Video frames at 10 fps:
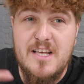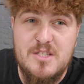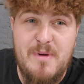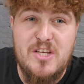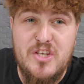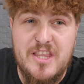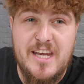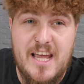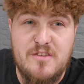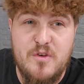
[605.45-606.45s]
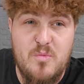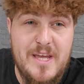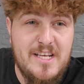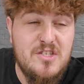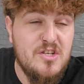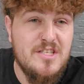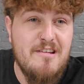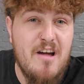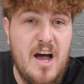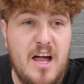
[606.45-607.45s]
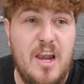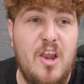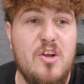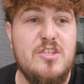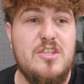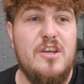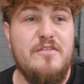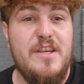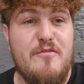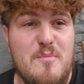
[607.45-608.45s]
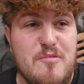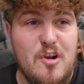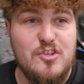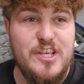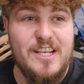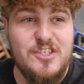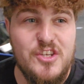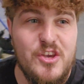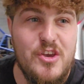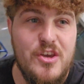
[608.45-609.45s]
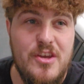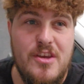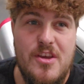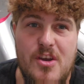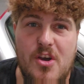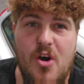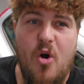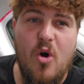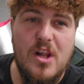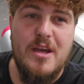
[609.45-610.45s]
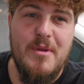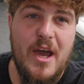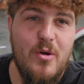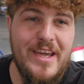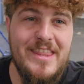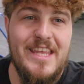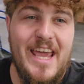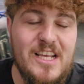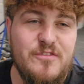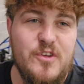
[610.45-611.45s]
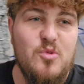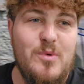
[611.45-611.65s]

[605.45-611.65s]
especially in the next few weeks, because there are lots of different projects here all coming out in the next few